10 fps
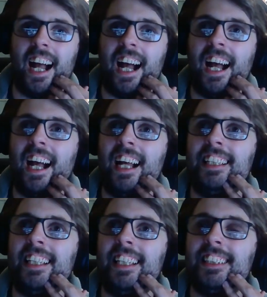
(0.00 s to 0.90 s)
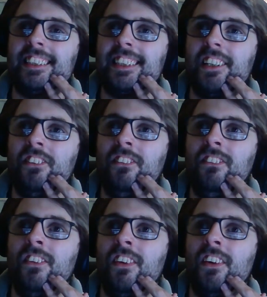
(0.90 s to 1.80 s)
And it's
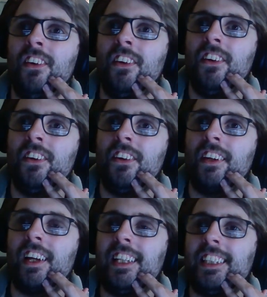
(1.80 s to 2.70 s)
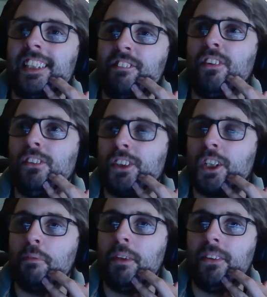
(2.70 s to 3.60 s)
so kind of difficult to
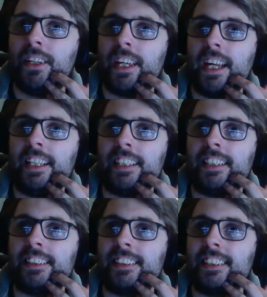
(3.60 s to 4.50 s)
communicate that